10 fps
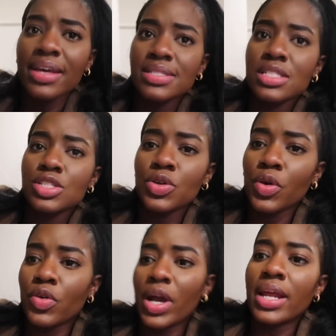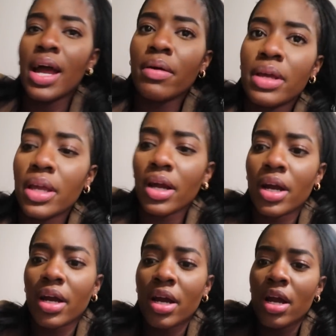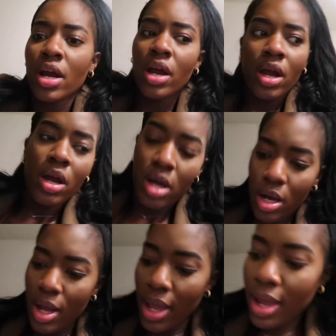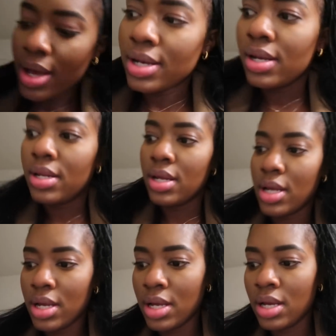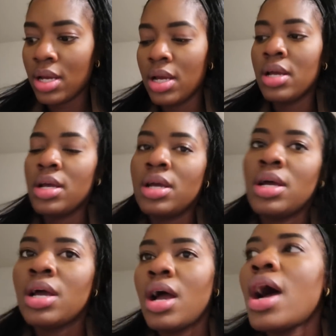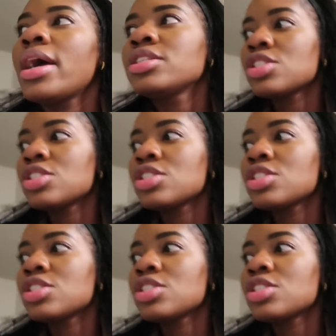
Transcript: isn't too great out here and I